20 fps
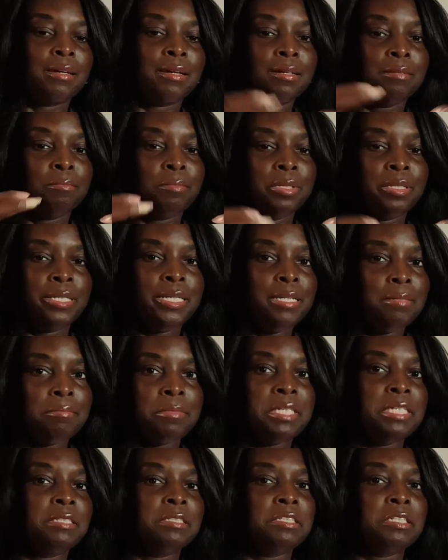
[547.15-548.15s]
a complete
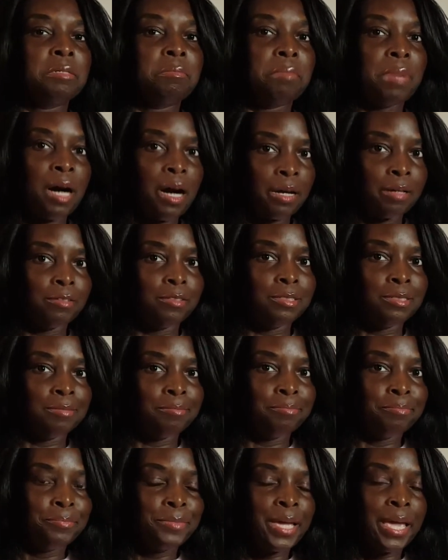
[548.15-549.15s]
meal in a bottle.